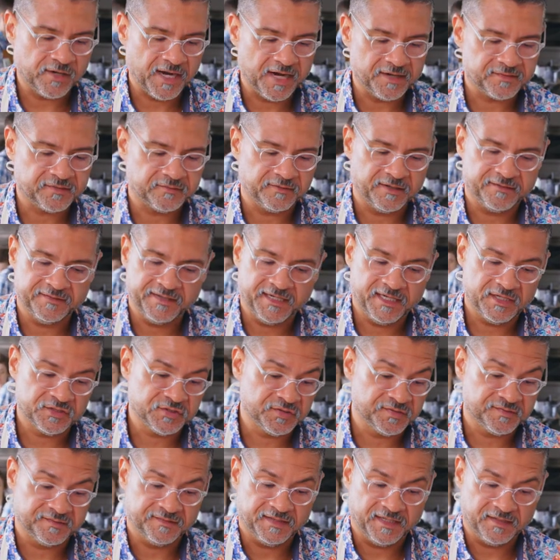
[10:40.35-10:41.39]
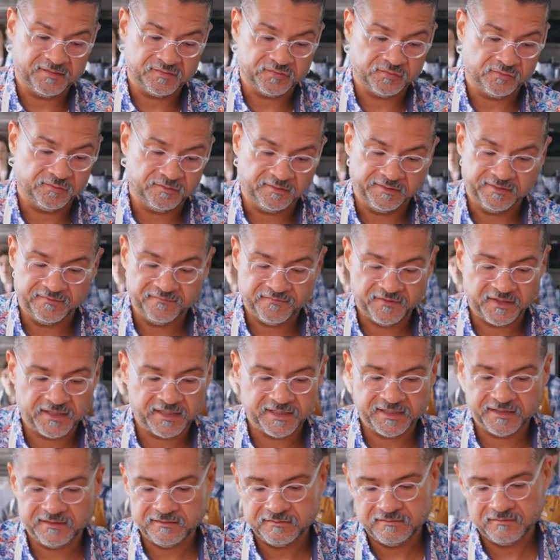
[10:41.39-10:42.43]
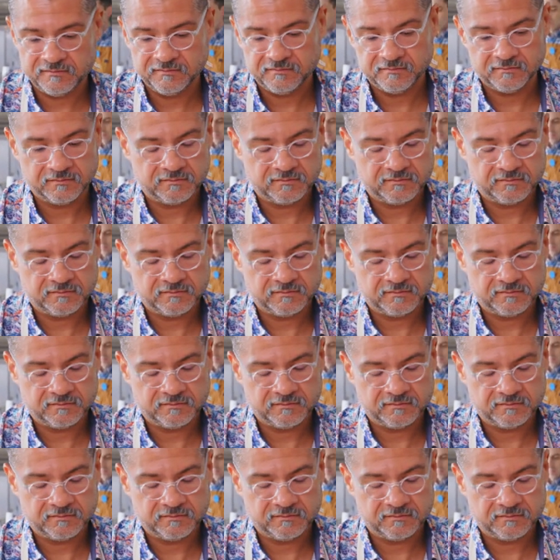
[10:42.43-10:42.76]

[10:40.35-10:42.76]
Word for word: cracks around the edges, and that's totally fine.